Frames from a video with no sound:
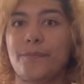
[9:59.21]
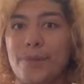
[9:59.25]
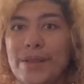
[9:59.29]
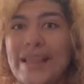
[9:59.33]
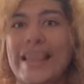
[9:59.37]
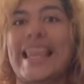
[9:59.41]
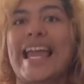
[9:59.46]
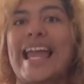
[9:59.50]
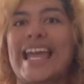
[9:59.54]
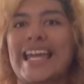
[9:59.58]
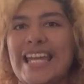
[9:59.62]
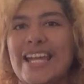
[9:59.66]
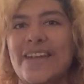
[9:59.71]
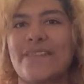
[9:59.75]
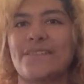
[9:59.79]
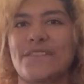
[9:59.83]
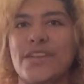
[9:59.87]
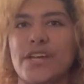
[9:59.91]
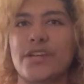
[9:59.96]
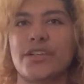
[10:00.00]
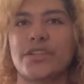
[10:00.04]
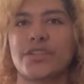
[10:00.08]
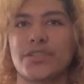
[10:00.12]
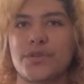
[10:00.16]
playing
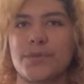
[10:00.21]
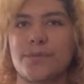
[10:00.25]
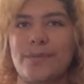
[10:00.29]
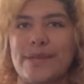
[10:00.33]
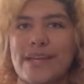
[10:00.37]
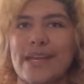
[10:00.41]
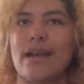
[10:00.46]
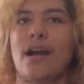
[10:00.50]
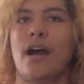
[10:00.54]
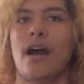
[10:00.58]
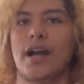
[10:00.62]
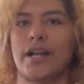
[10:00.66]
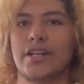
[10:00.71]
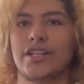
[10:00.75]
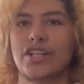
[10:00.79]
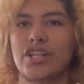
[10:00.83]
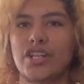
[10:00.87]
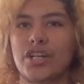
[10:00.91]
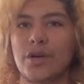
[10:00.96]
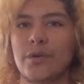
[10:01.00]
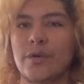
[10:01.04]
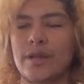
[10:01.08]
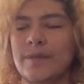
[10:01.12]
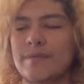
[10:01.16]
field to be on.
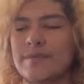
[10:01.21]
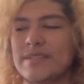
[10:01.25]
You know what